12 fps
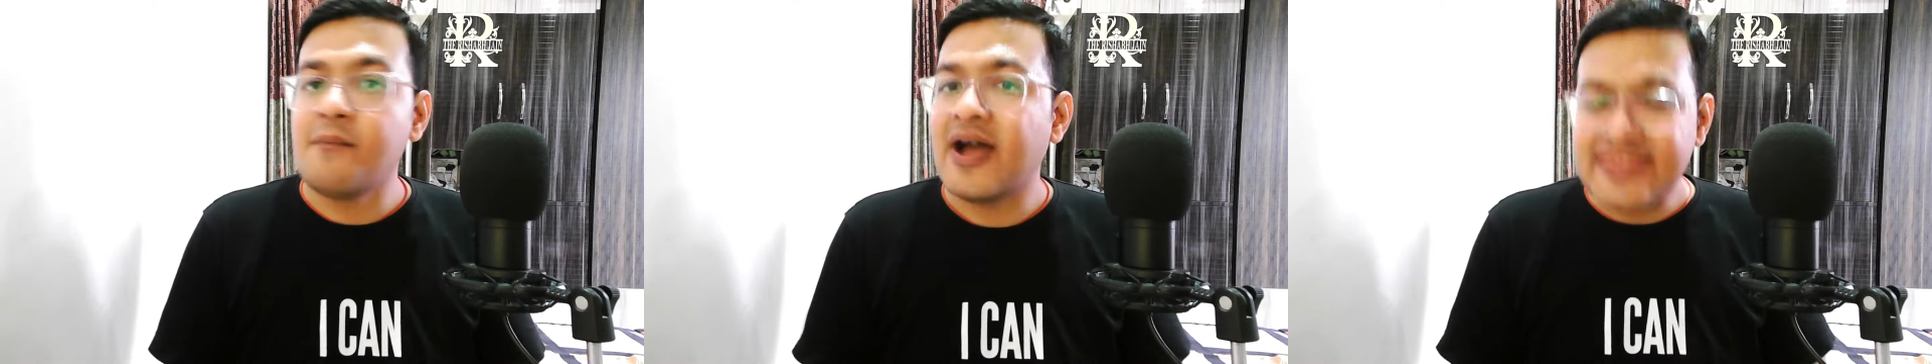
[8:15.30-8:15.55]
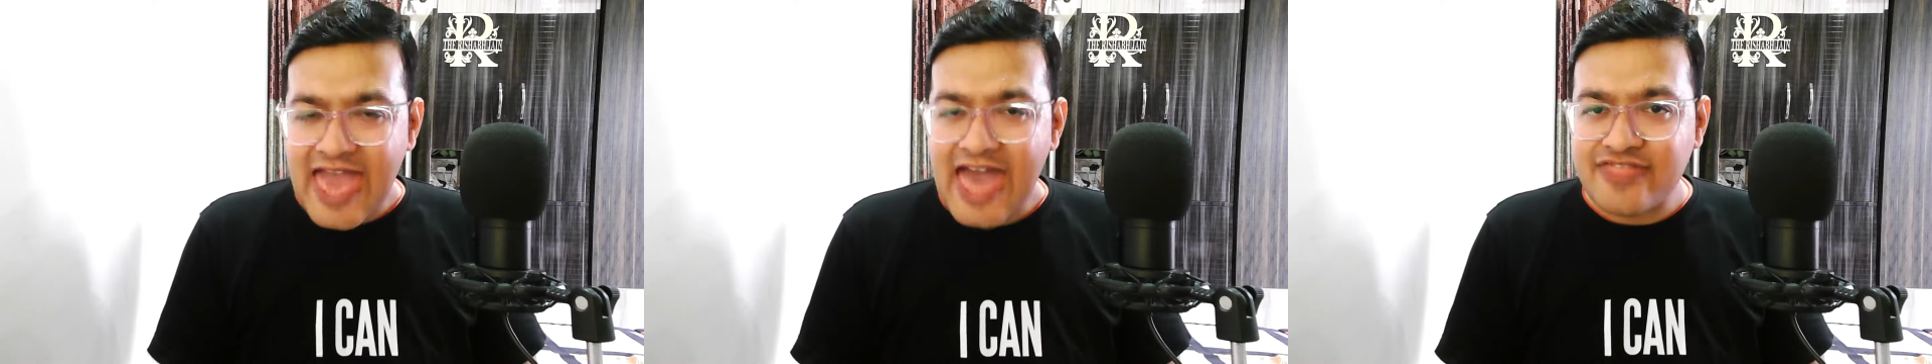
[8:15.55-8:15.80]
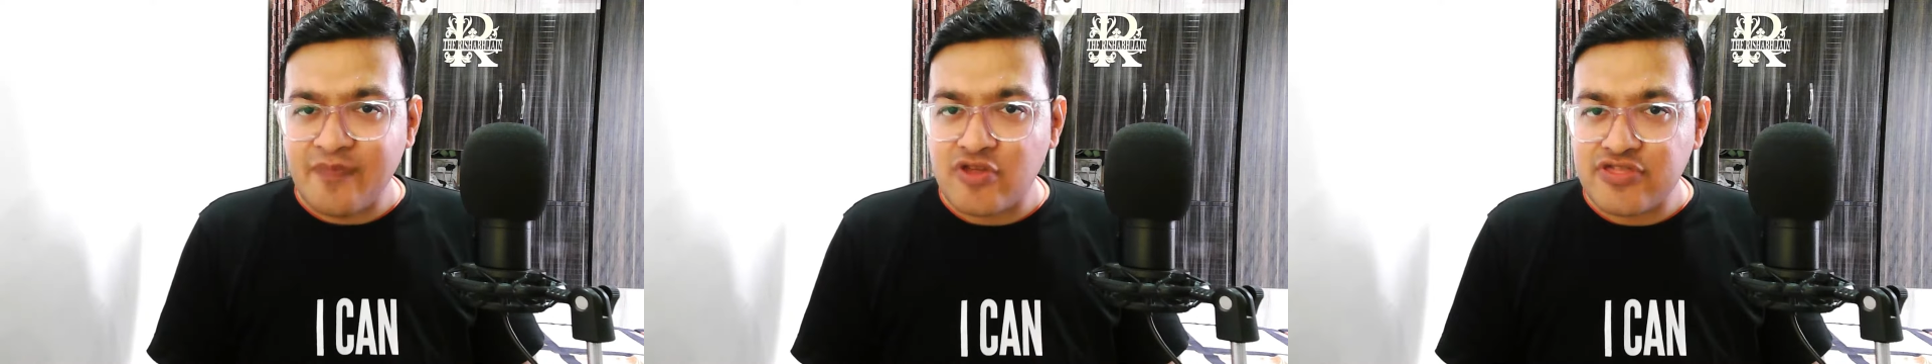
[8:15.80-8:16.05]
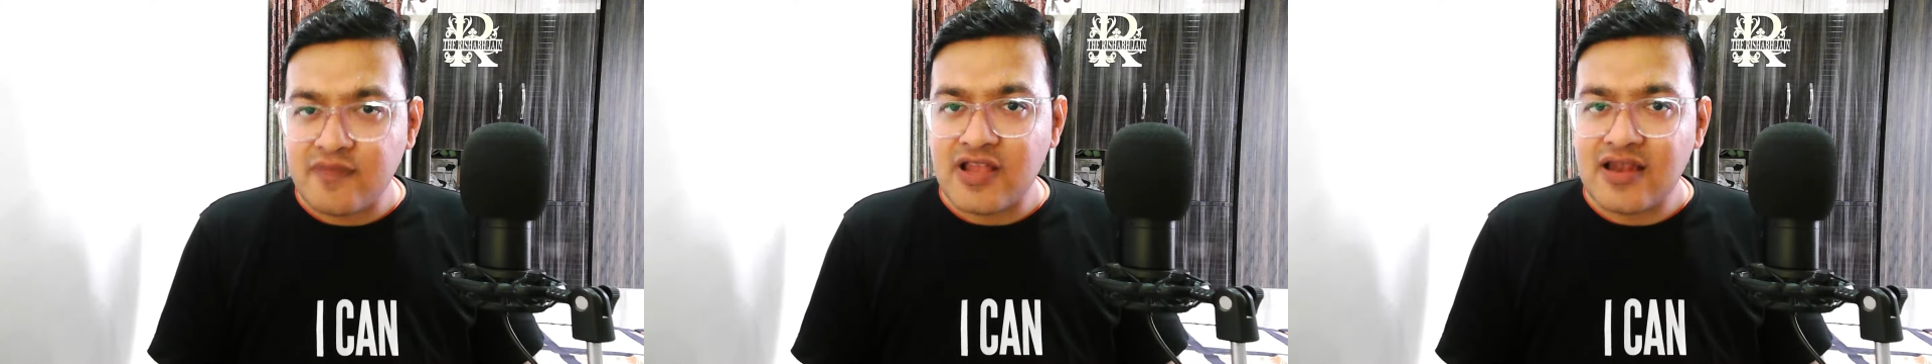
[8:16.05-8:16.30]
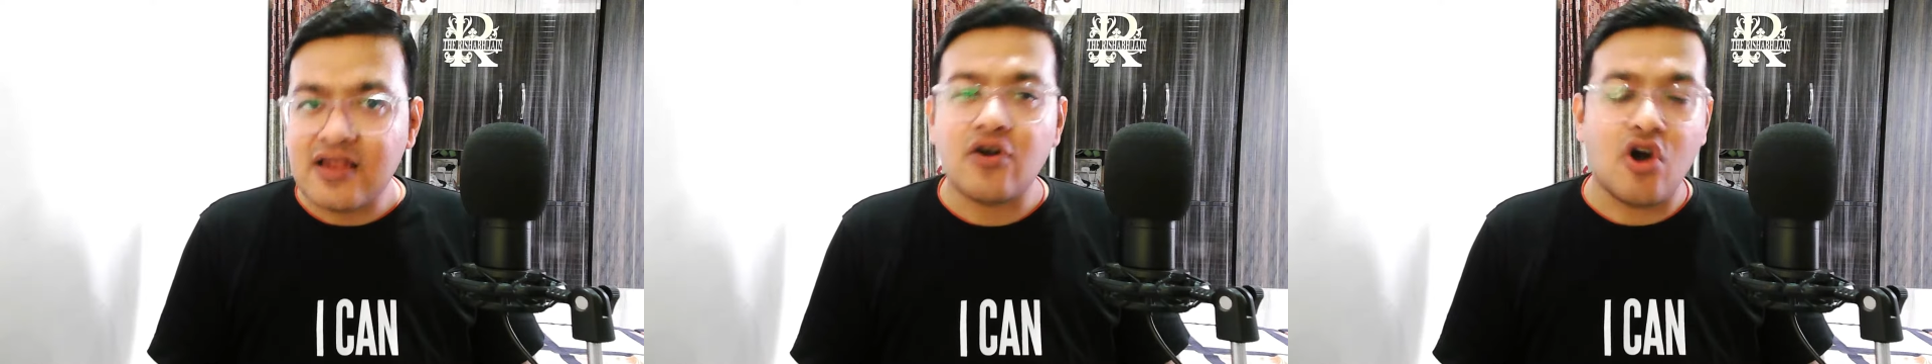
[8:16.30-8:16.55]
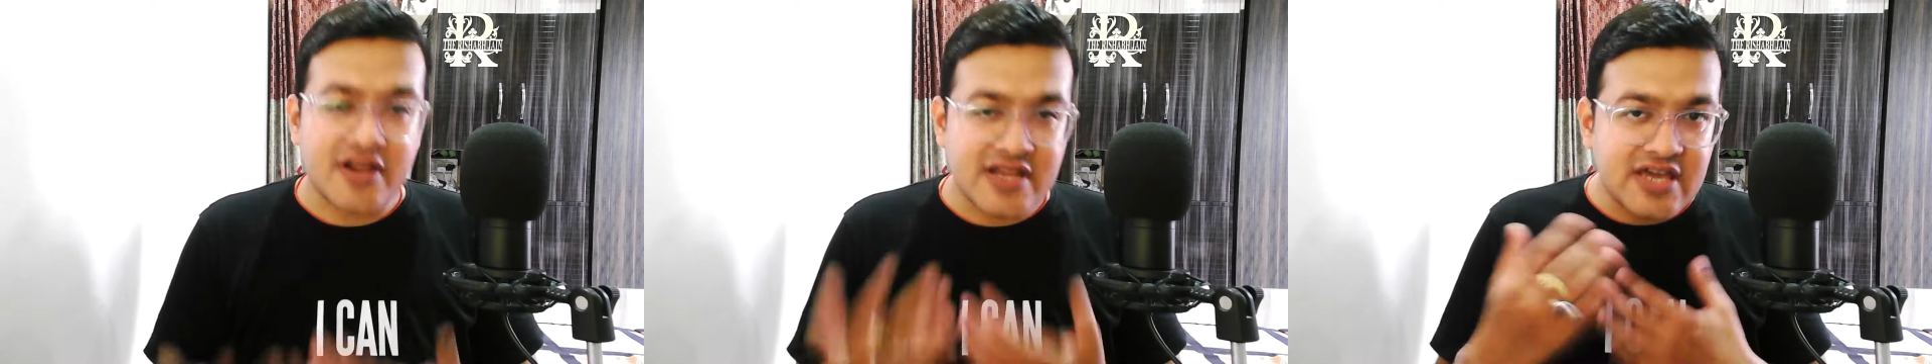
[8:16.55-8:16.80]
much as possible,
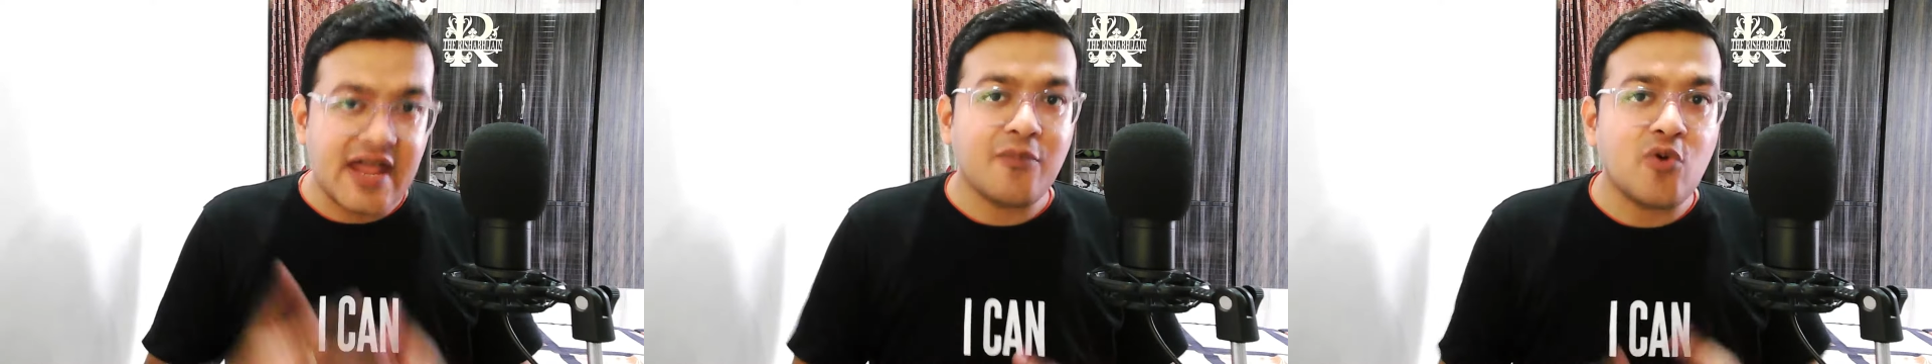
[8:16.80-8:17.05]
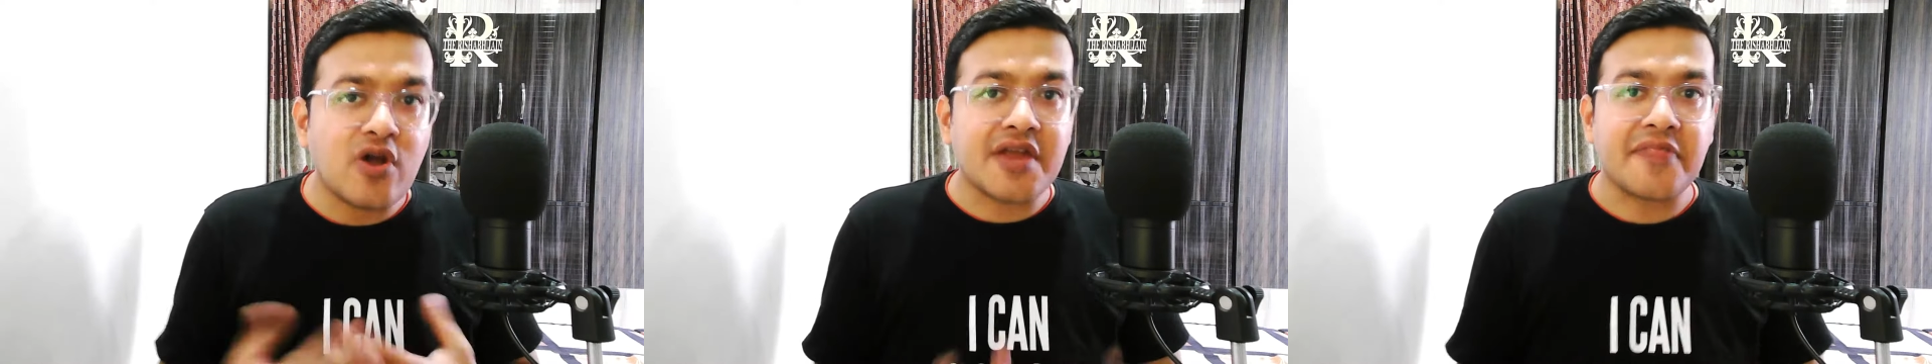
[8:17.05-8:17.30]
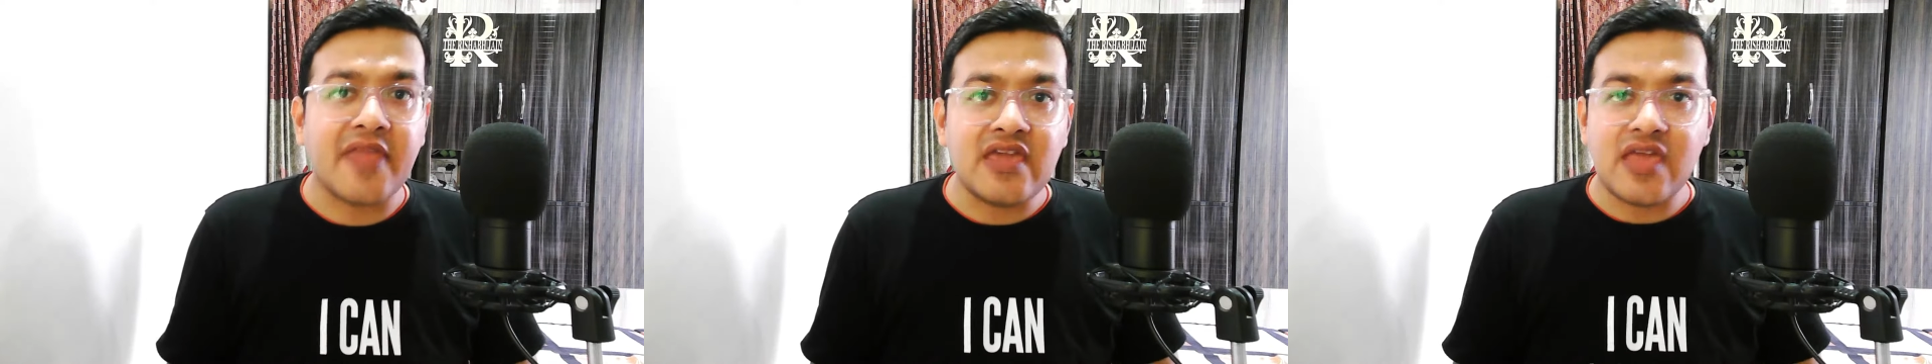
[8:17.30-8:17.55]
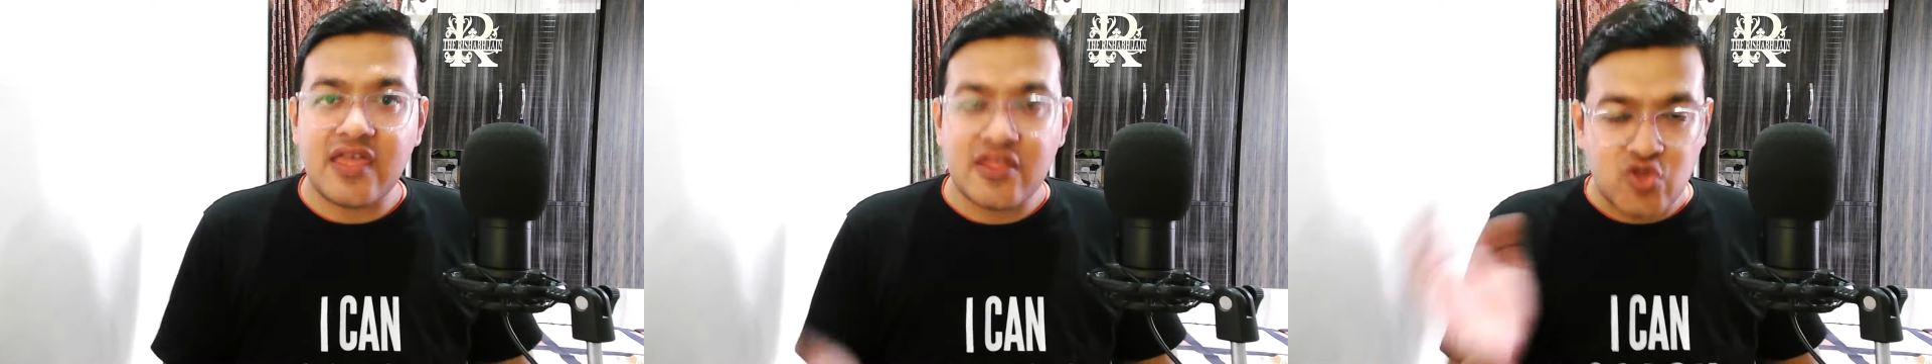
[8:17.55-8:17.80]
or agar aapko karna hi hai,